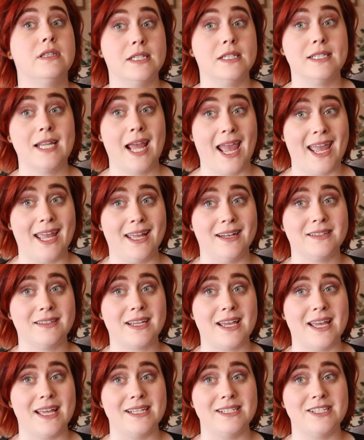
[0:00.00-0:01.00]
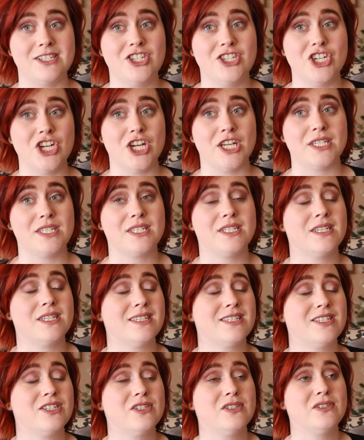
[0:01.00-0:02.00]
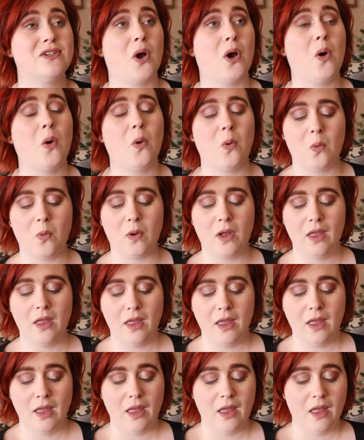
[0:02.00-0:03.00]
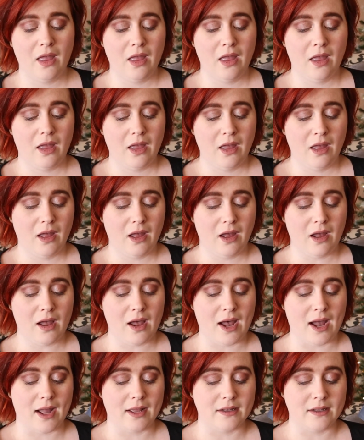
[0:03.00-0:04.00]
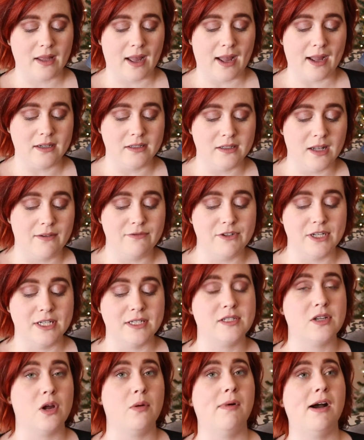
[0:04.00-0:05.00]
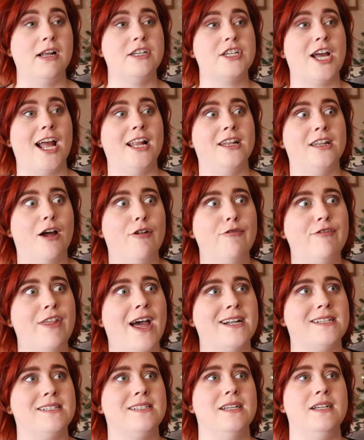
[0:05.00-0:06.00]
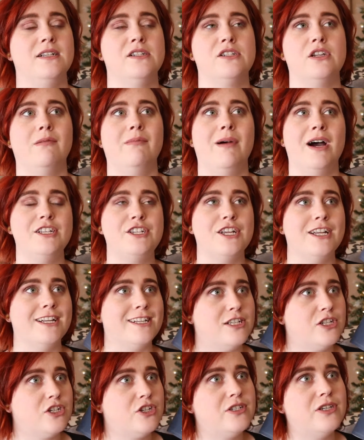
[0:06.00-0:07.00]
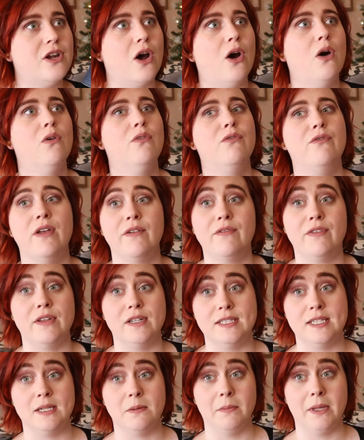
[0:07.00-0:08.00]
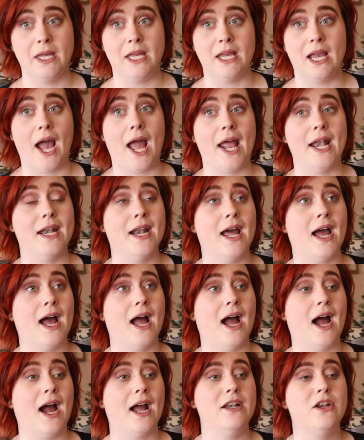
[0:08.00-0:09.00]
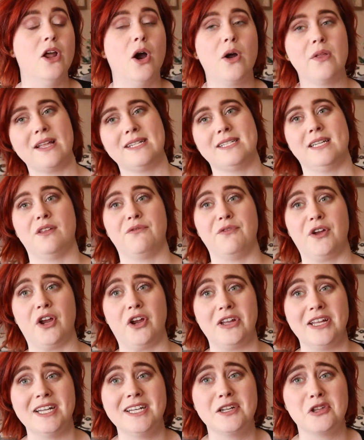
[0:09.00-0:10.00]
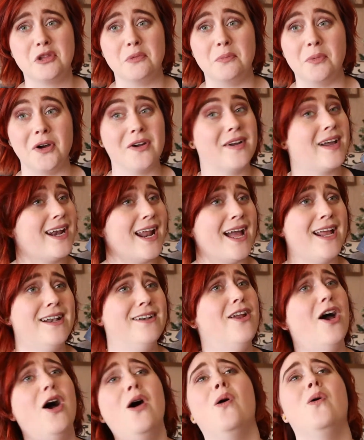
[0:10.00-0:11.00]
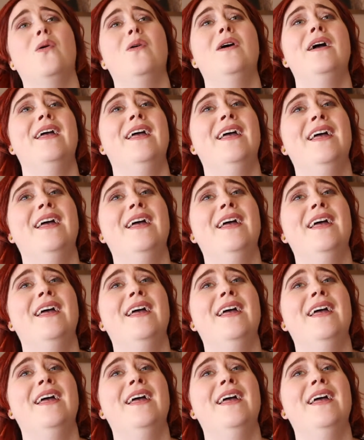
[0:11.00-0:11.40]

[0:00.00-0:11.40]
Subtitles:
taint is just so... I loved it so much. I love that scene so much. It's so vivid to me. And I know that's at the very end of the book, and I know